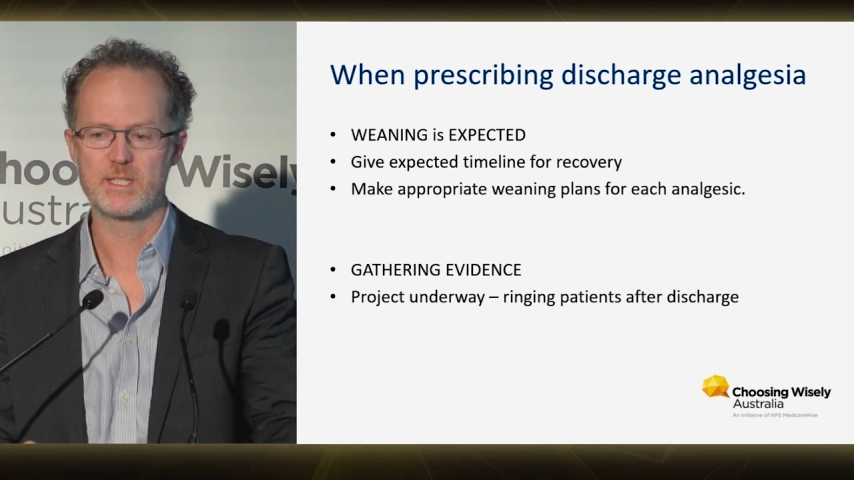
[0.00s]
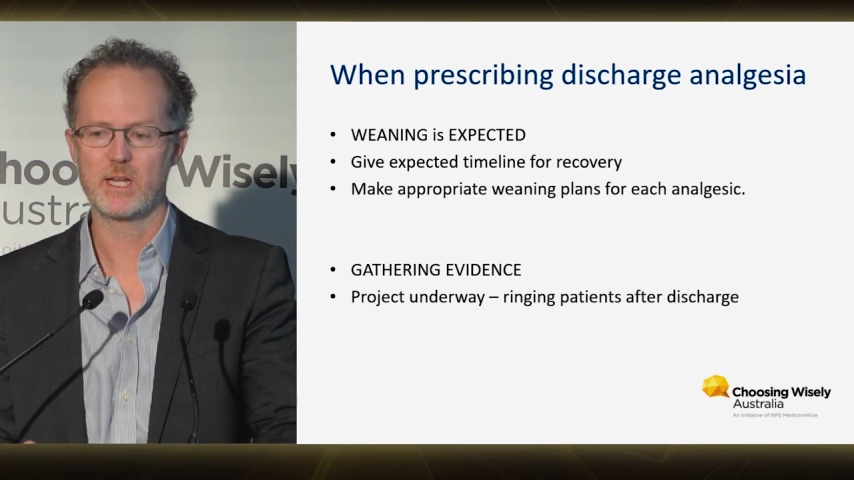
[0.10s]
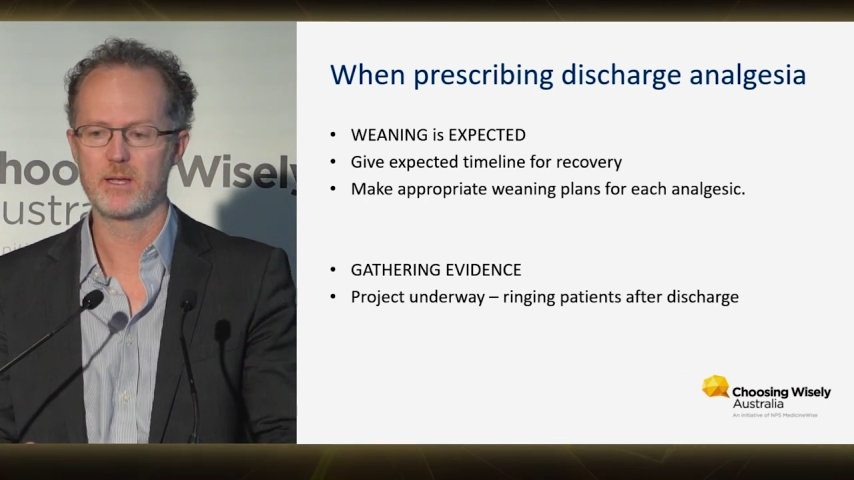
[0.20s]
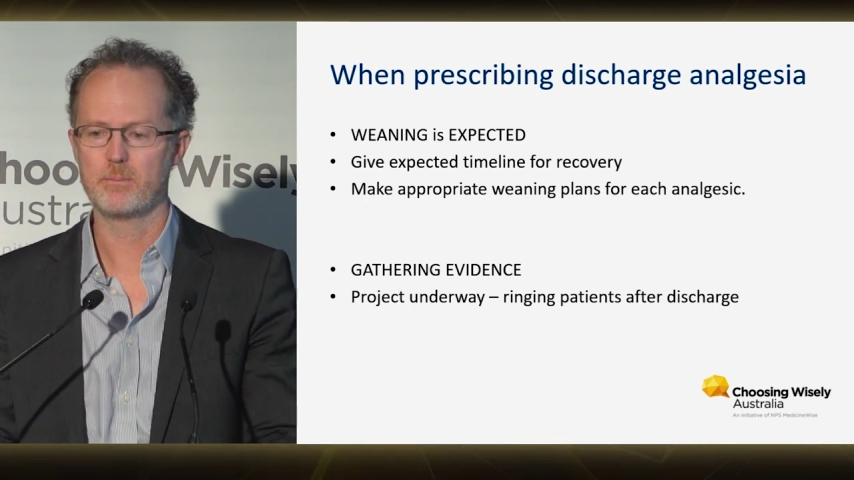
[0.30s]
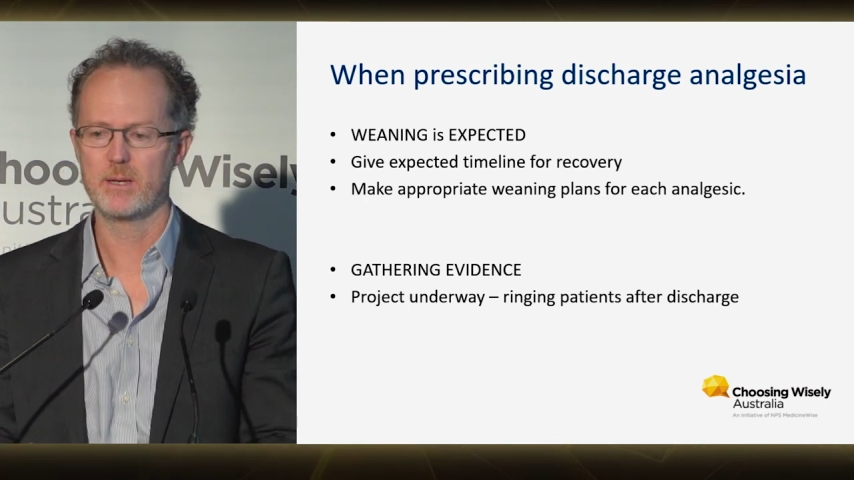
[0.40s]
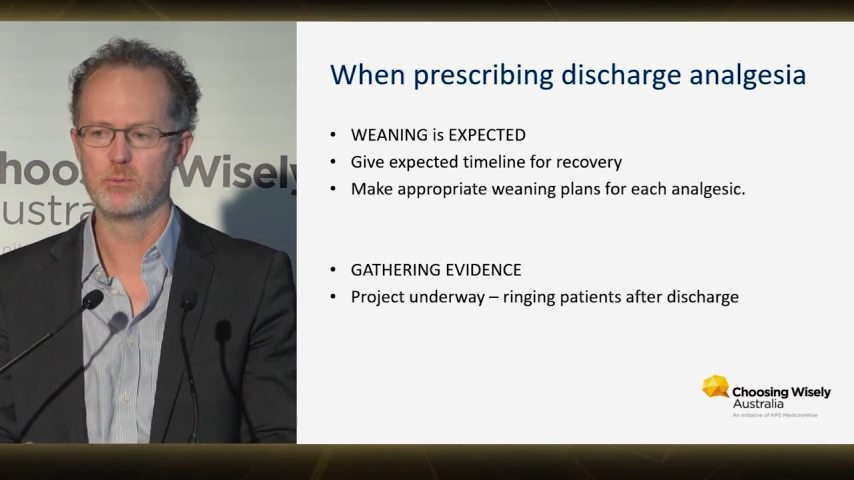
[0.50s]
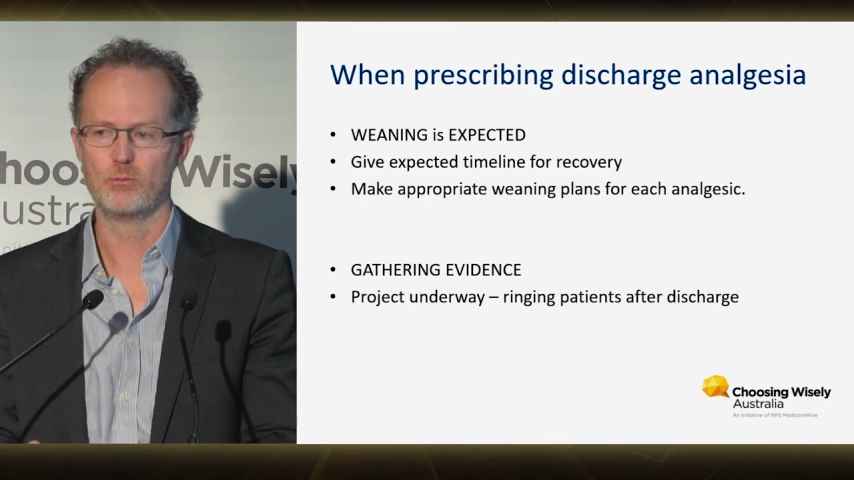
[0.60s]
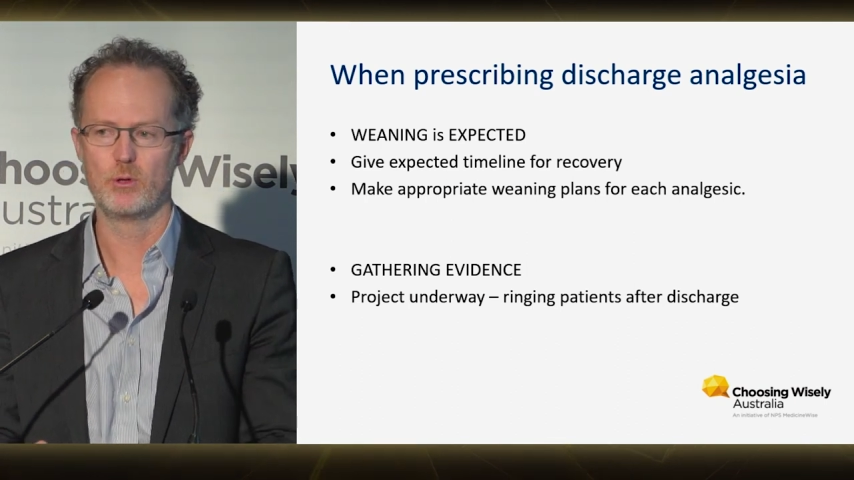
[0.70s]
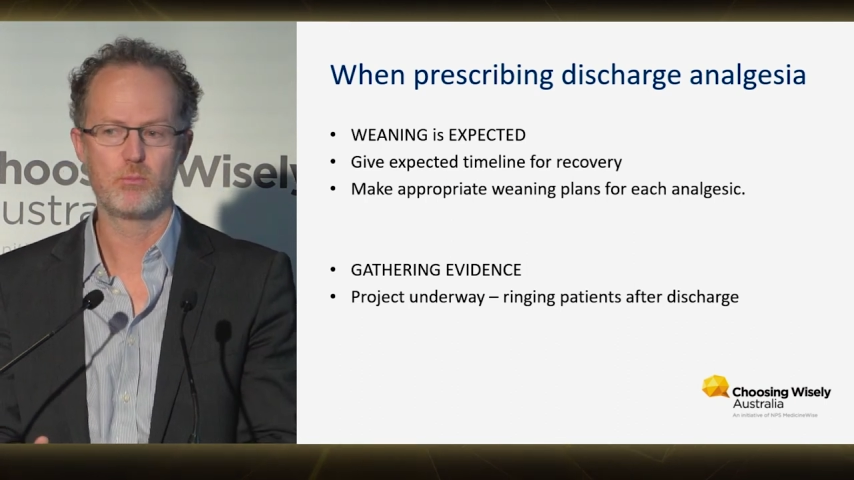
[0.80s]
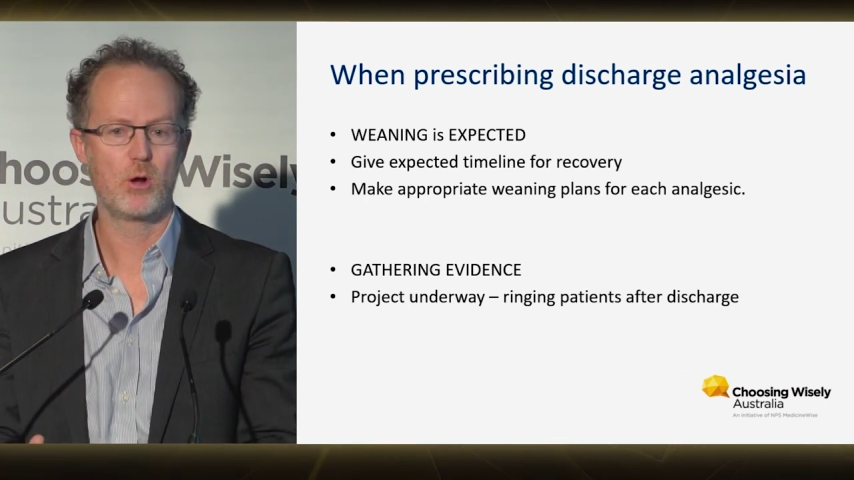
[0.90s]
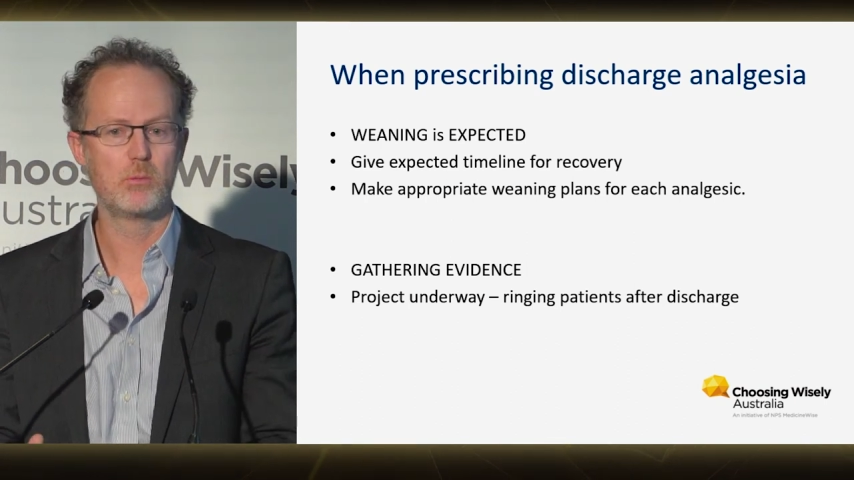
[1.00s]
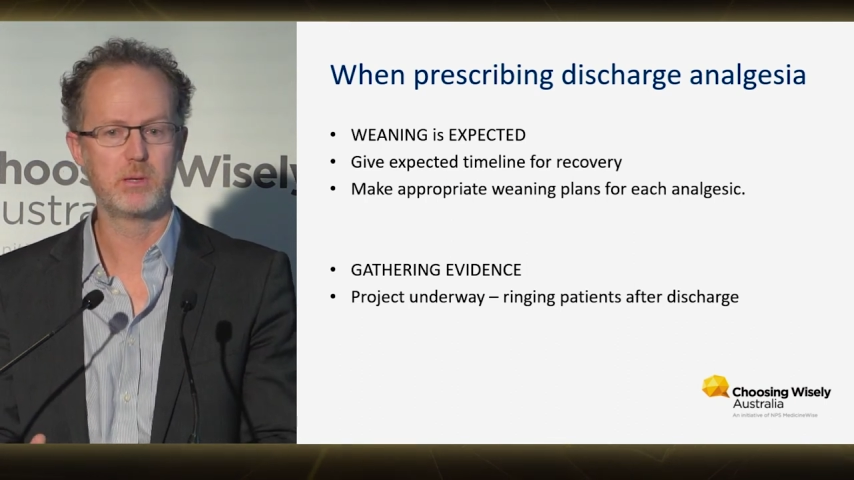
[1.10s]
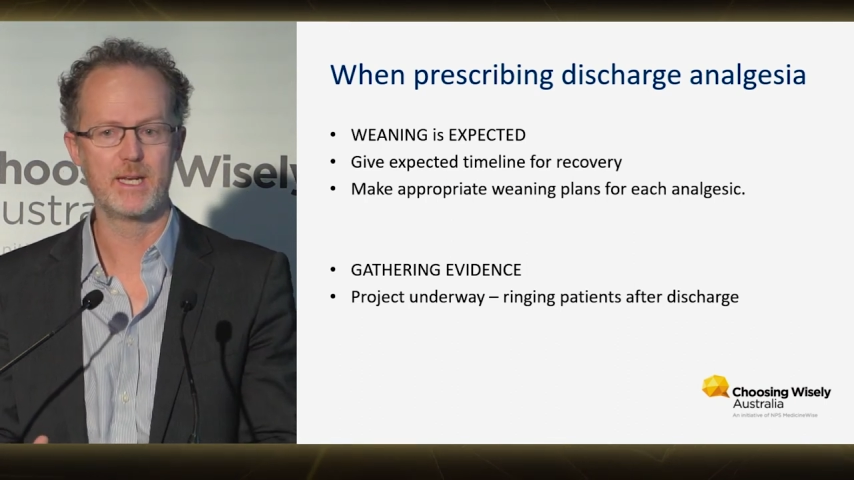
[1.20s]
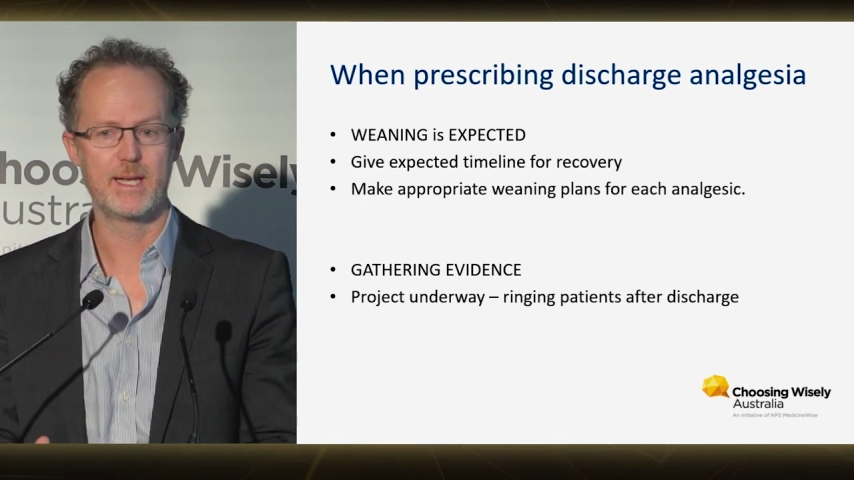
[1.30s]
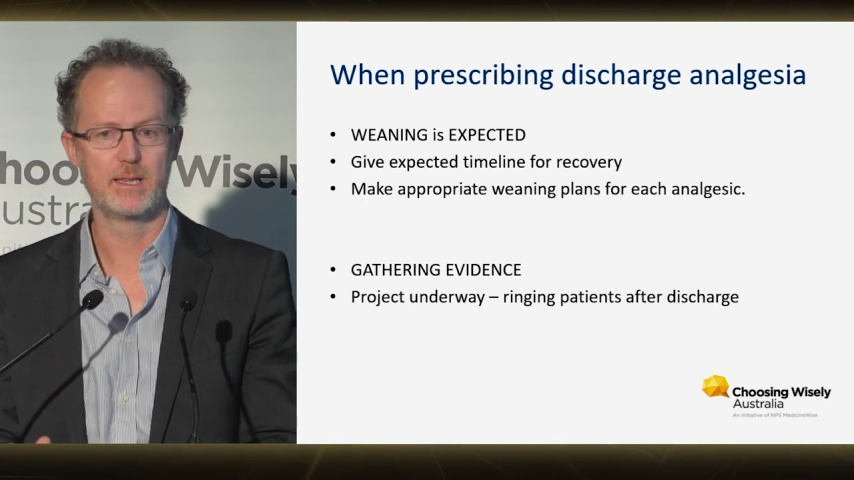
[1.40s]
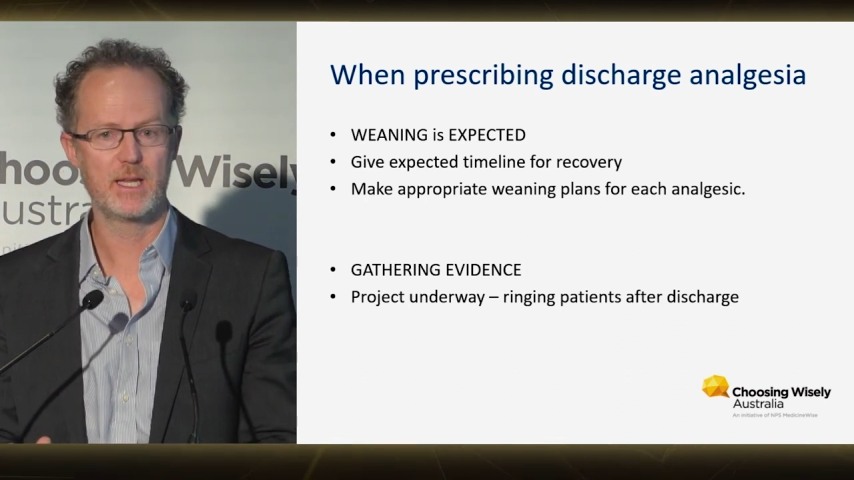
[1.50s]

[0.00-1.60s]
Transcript: telling people you probably need